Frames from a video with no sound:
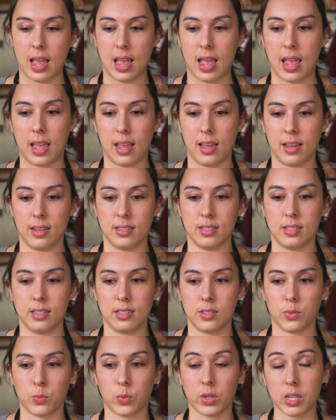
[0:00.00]

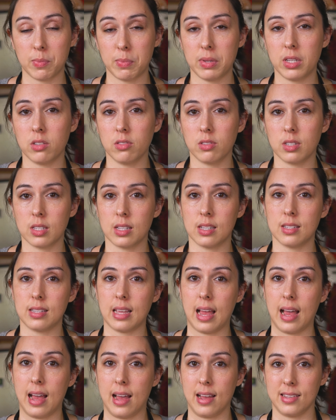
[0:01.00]
And we're gonna be using this
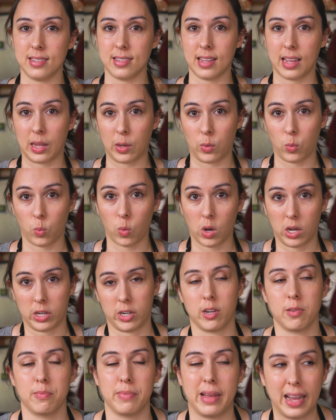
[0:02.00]
as a
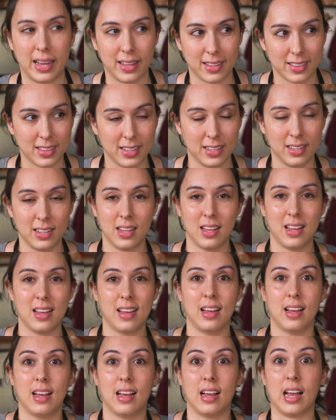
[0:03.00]
water bath.
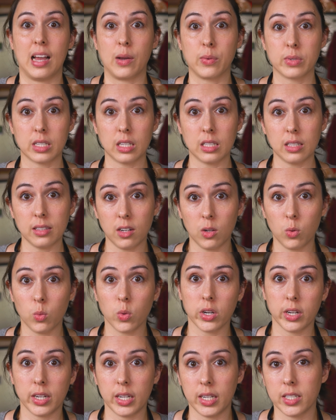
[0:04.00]
I was a little
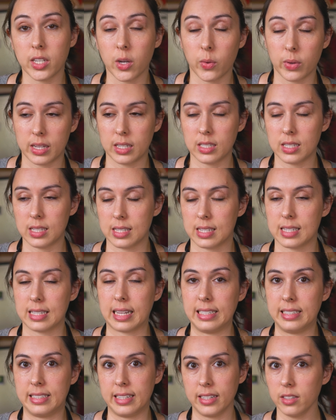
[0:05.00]
worried going into this because I
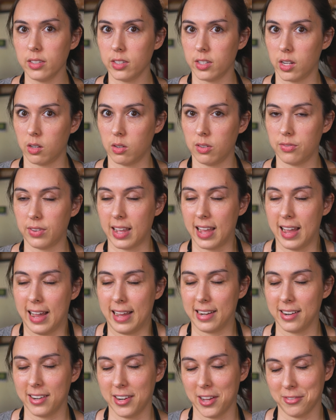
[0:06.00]
didn't know if I
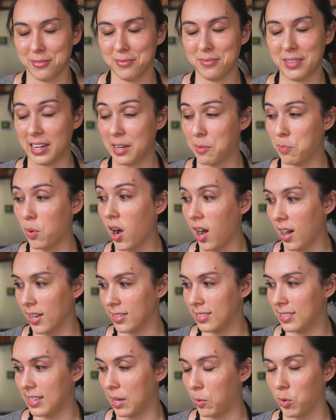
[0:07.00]
had any
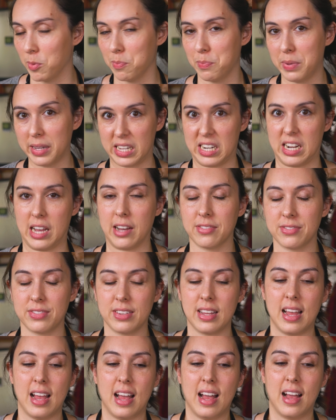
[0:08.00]
pots that were big enough.
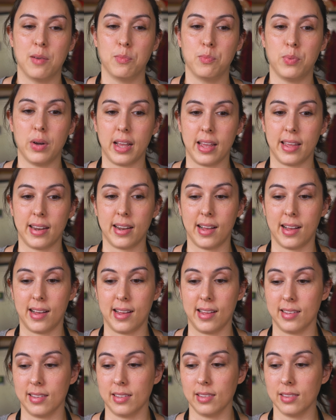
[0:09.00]
But
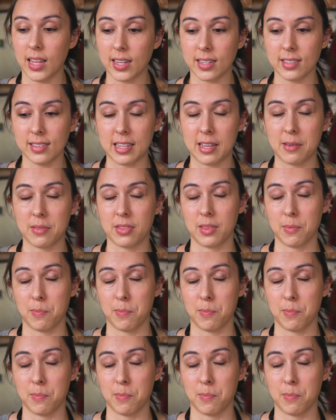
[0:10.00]
luckily the